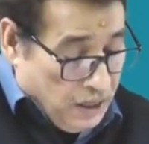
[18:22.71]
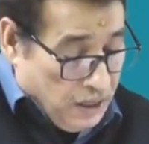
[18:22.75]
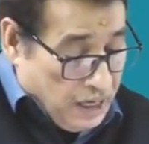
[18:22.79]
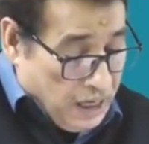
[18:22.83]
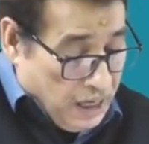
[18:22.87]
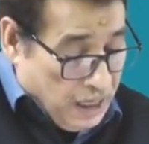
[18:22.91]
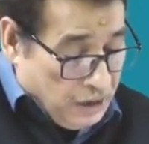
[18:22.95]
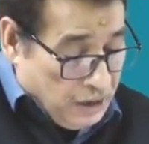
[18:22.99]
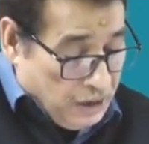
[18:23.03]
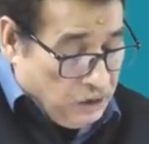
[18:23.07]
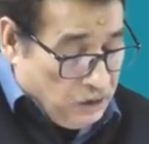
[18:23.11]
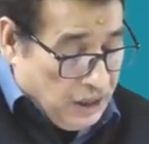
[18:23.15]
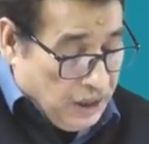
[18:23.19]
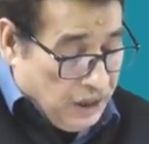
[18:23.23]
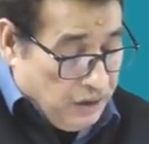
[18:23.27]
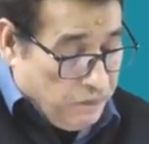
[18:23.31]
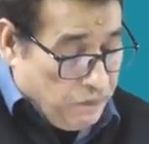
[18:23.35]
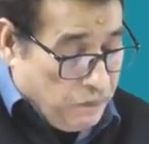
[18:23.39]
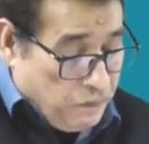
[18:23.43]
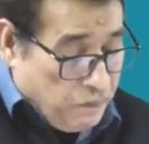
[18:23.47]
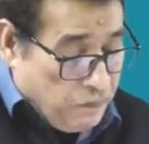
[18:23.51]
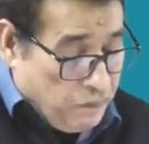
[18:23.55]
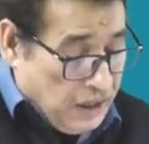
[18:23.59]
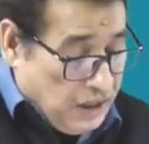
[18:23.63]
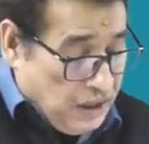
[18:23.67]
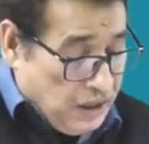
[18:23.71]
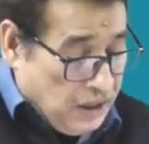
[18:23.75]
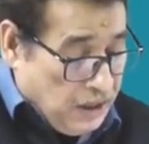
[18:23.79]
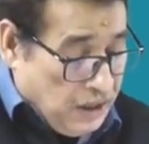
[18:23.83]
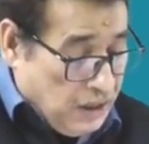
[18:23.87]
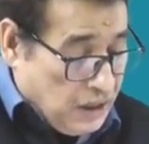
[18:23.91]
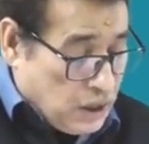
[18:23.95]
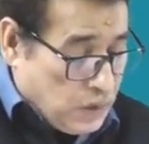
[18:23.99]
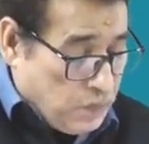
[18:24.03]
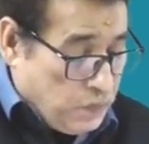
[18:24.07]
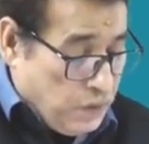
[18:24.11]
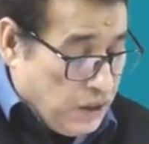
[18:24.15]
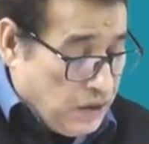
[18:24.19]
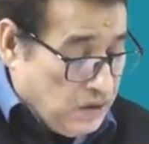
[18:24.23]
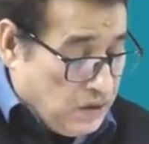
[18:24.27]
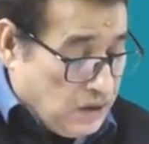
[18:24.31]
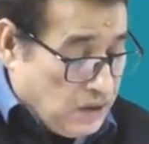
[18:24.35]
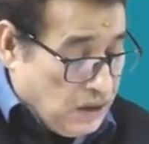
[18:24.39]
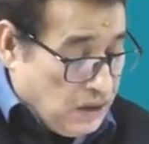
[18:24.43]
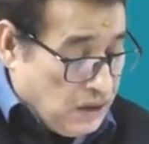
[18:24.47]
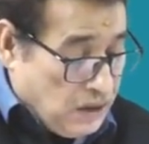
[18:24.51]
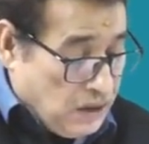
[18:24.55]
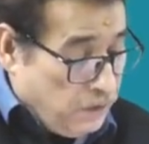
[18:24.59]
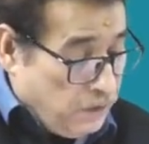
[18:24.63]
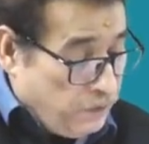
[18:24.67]
And then petty
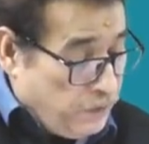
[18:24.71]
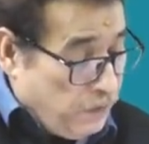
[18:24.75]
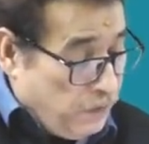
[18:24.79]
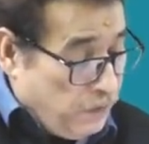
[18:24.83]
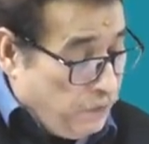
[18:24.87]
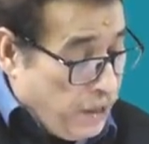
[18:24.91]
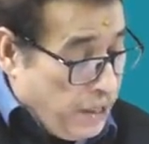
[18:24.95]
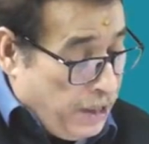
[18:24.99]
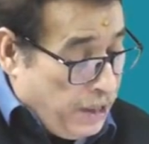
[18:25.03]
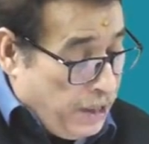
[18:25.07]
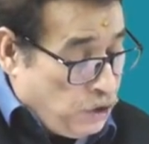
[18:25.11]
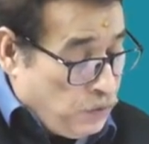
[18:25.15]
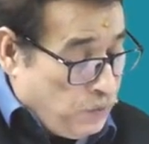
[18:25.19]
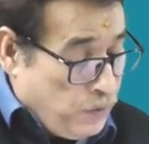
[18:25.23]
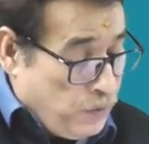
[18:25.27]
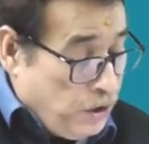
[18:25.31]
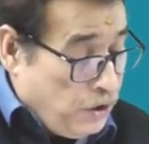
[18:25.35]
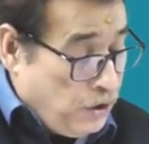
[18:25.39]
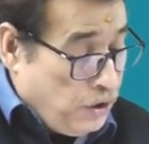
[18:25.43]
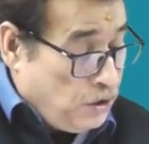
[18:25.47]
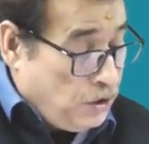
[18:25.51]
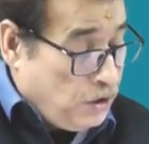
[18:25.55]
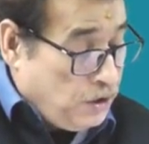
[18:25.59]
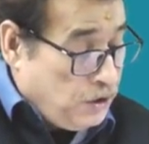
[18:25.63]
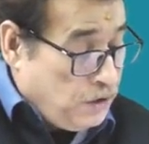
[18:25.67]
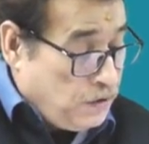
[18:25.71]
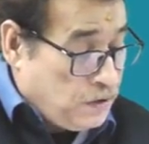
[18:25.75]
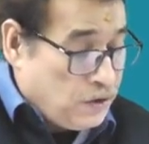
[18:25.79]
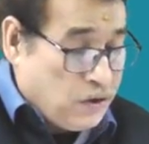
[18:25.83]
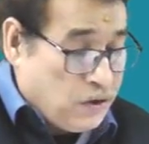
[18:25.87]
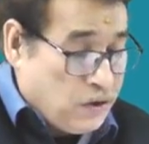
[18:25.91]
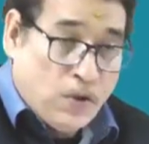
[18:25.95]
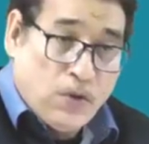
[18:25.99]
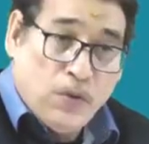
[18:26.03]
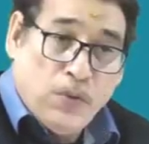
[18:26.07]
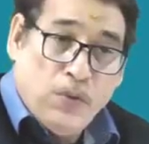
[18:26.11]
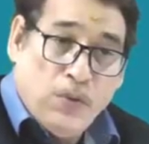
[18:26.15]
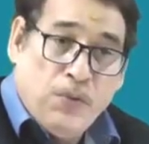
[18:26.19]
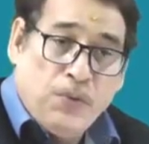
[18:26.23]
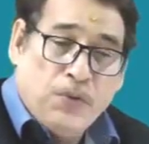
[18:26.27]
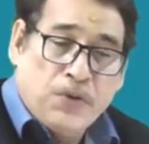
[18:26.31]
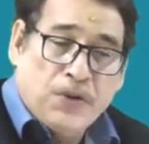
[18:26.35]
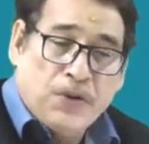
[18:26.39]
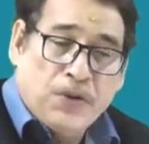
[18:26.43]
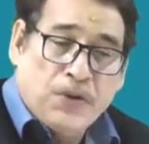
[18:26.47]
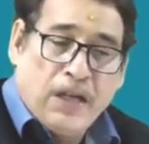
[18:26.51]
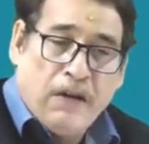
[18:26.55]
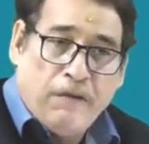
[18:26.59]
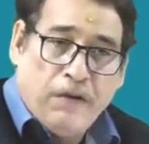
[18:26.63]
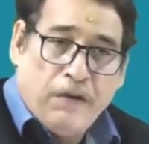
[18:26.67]
expenses of the branch manager is
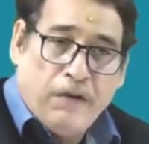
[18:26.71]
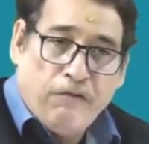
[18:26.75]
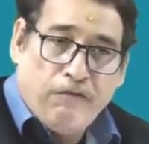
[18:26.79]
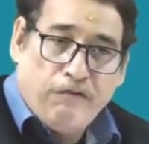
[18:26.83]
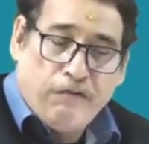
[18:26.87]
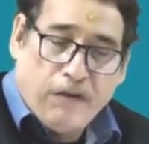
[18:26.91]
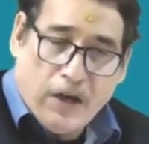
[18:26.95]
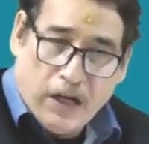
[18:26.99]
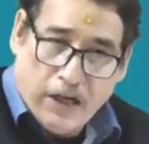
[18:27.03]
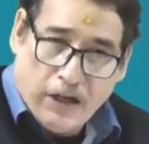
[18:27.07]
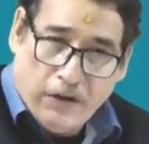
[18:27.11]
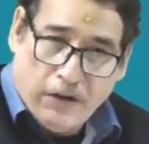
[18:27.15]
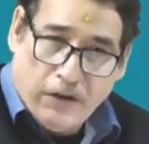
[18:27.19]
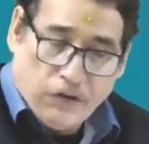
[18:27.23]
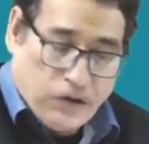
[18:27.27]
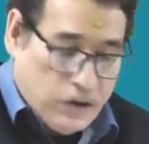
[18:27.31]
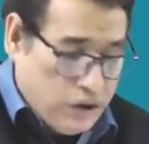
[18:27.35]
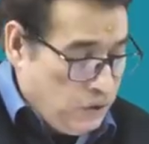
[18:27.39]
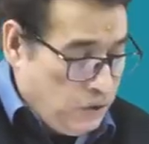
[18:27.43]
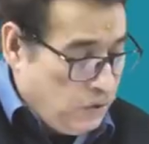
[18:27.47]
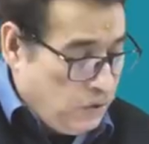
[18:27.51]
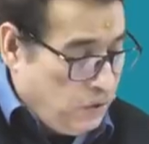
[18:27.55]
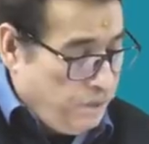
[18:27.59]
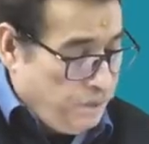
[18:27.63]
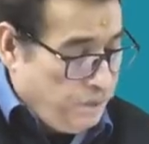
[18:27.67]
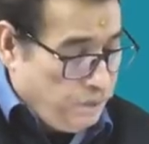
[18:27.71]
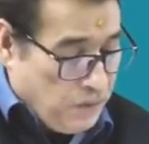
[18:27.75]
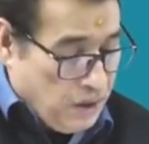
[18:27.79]
2750.